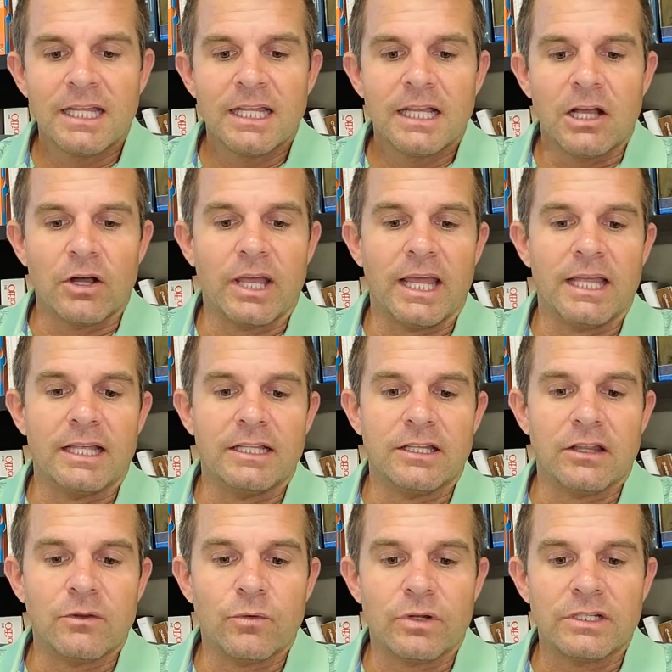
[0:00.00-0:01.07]
Okay,
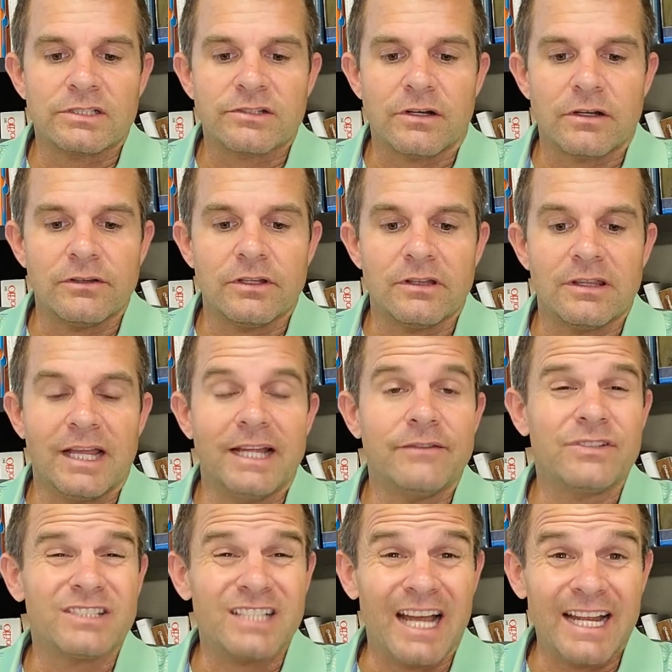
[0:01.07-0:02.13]
another one is called the Life
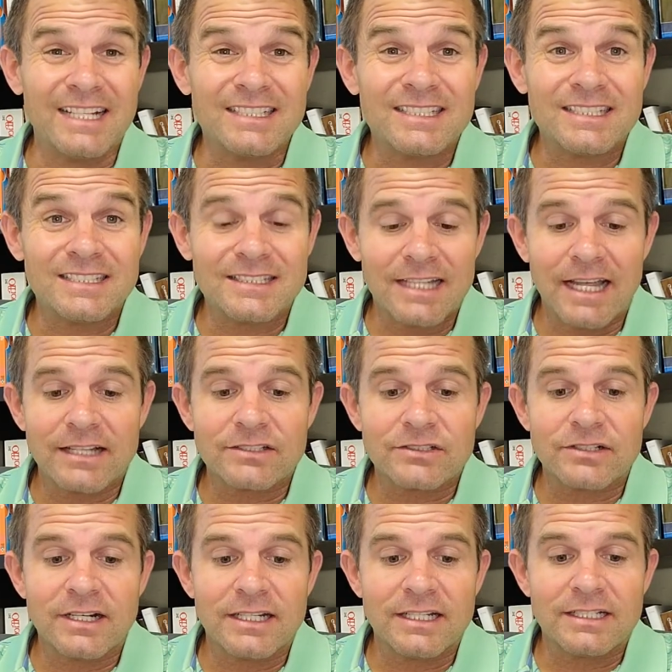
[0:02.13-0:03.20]
Sciences Tax
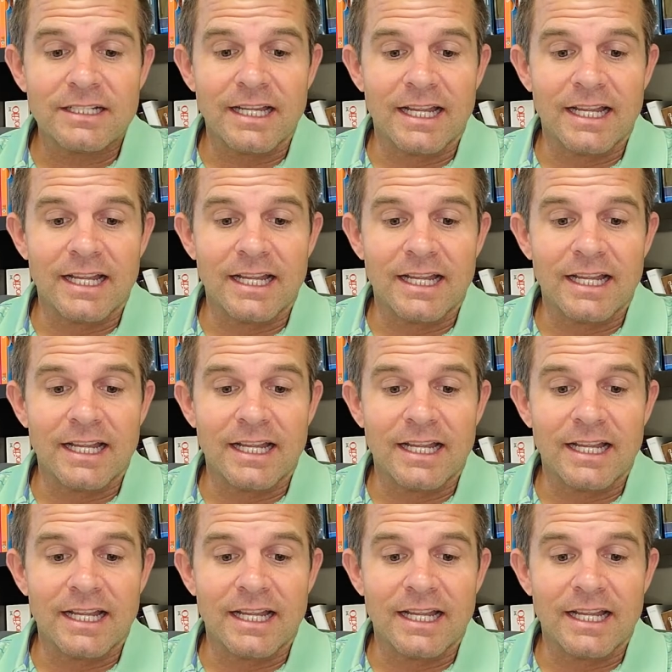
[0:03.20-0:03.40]
Credit,